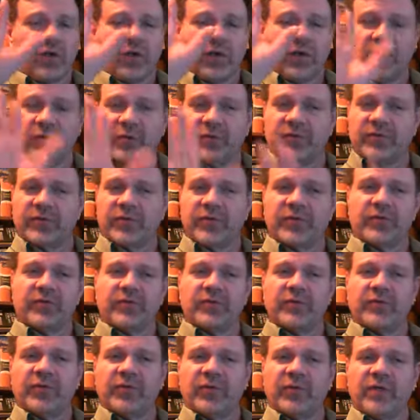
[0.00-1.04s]
Close the
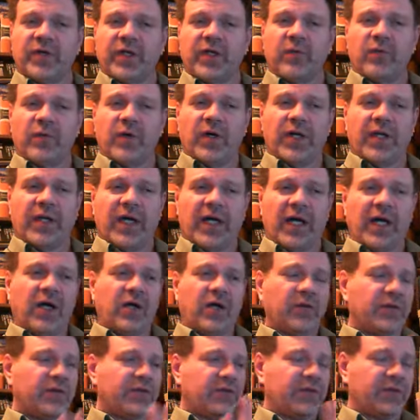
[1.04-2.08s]
survey one
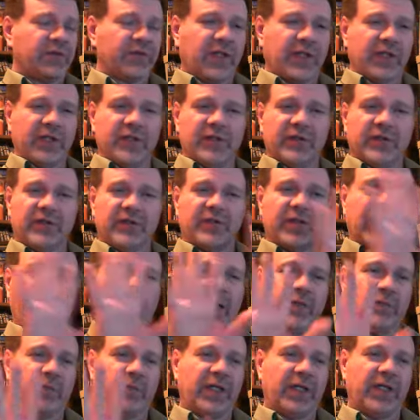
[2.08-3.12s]
out, set it
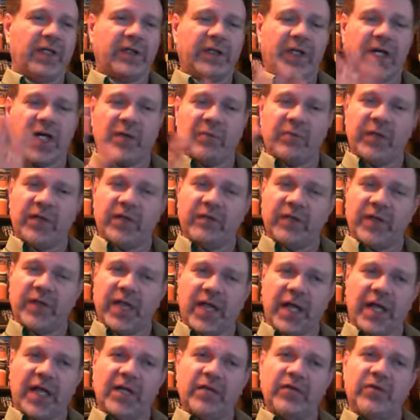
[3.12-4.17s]
aside, make a copy of it,
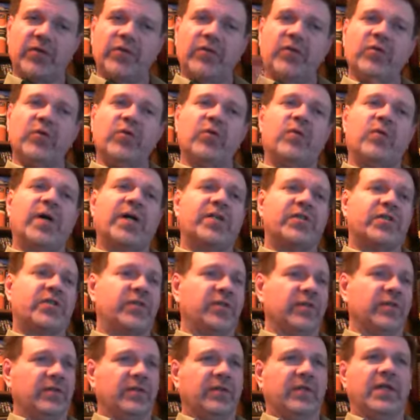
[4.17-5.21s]
add your new
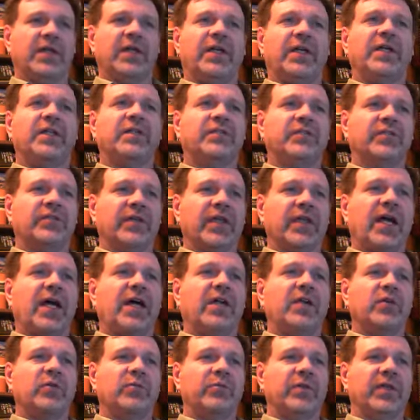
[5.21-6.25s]
question. It's
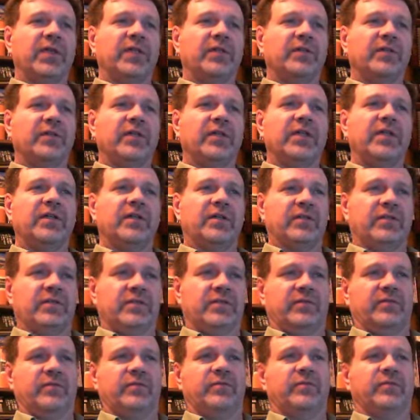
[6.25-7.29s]
not a big deal.
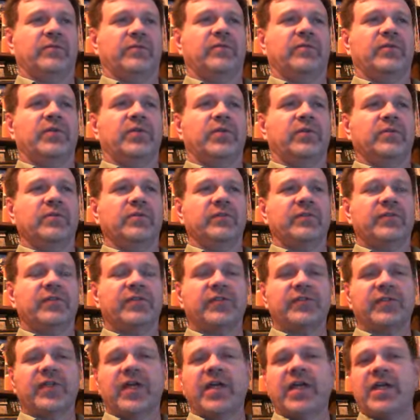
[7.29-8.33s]
Don't
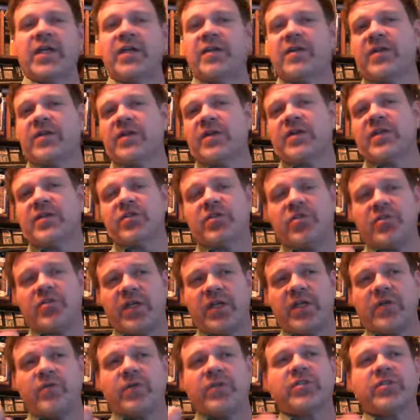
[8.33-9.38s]
say,
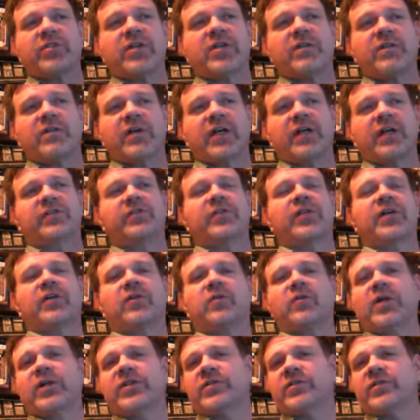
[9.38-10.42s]
gee, we should have asked that
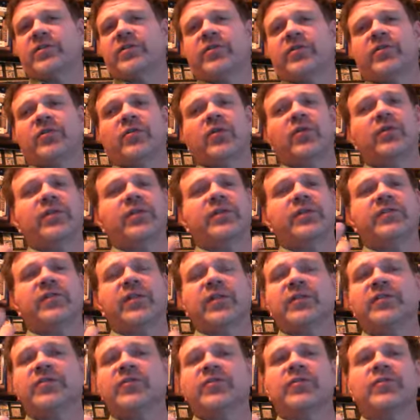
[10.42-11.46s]
question. You're only
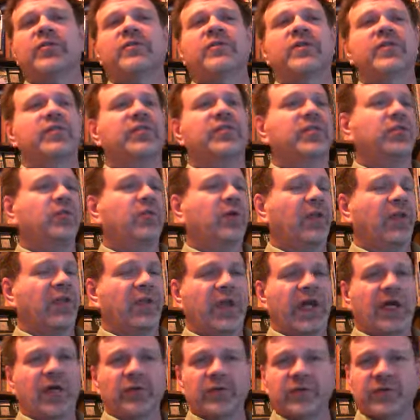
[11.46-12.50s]
10 surveys into a
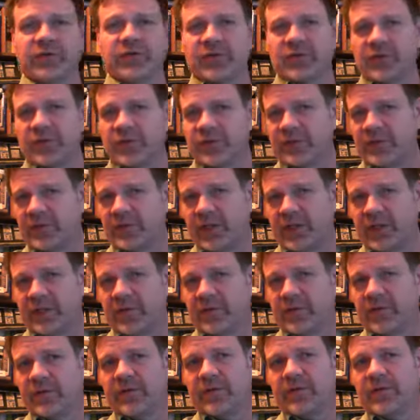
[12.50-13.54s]
1,000 survey
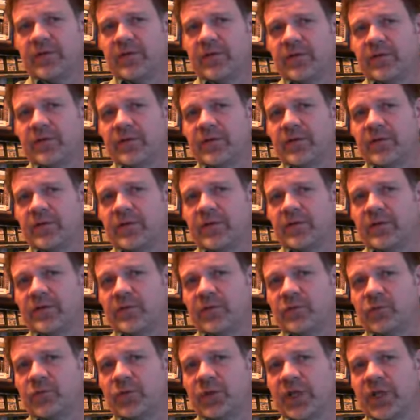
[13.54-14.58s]

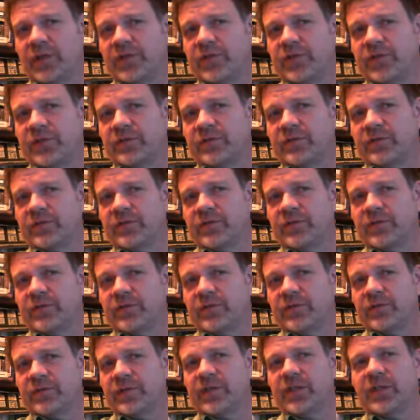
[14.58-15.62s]
project.
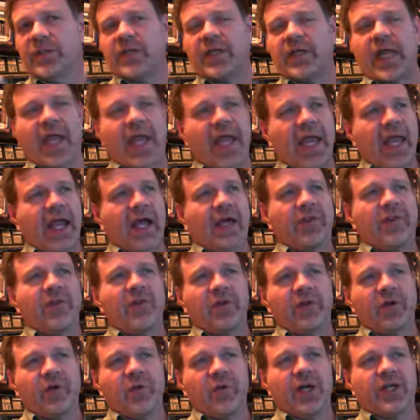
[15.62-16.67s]
Add
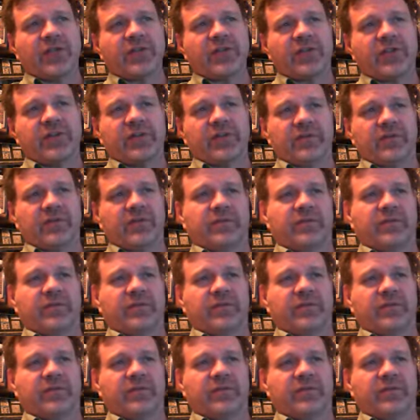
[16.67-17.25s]
the question.